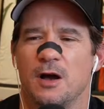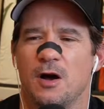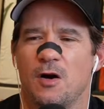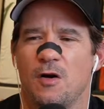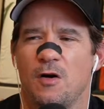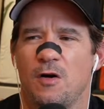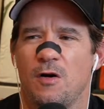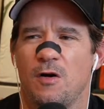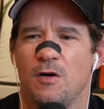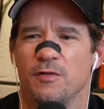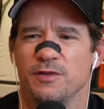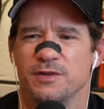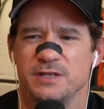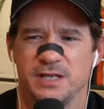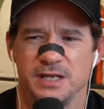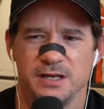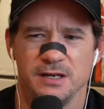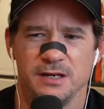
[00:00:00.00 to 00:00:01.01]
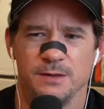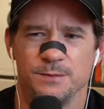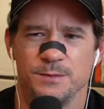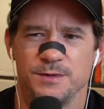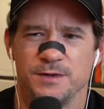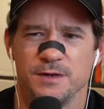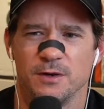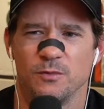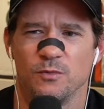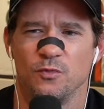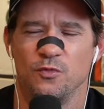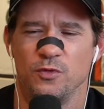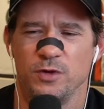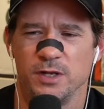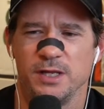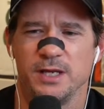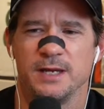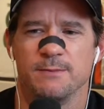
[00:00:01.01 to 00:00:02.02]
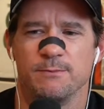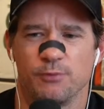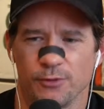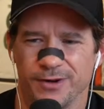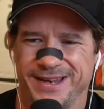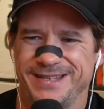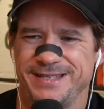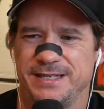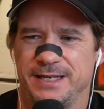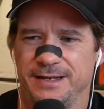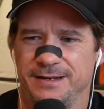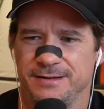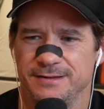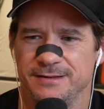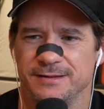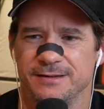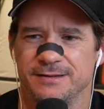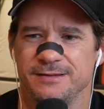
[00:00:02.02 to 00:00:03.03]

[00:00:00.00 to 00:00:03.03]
all the teams really embracing